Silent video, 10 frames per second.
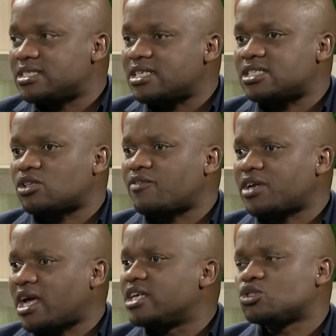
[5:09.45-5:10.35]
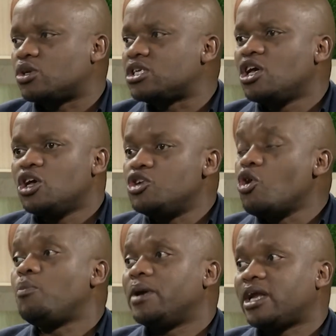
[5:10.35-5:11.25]
said South Africa has got
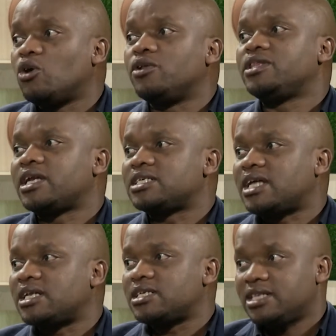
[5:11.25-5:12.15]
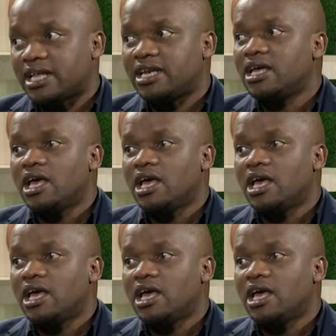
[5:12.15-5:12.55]
no bearing on the result, and then